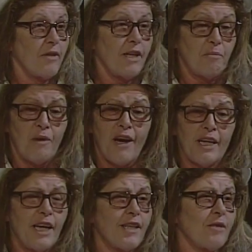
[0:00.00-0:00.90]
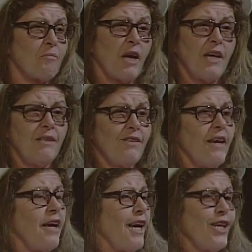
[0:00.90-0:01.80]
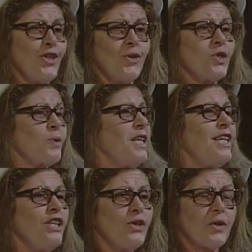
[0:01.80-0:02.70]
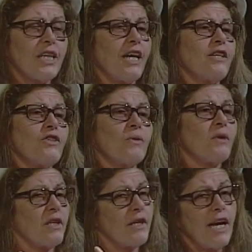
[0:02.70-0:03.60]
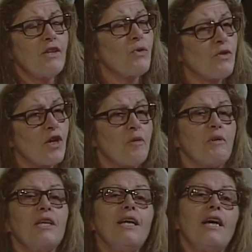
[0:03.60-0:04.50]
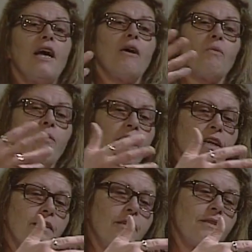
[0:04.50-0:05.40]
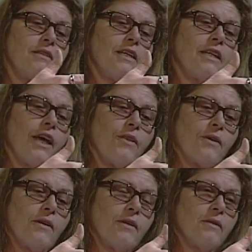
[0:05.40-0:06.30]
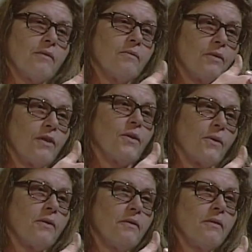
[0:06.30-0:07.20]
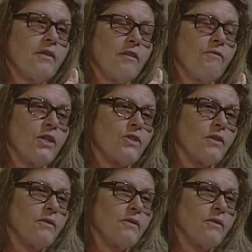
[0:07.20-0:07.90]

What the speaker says: less body aches and pains, and you're treating your cancer with a natural therapy right together with your conventional.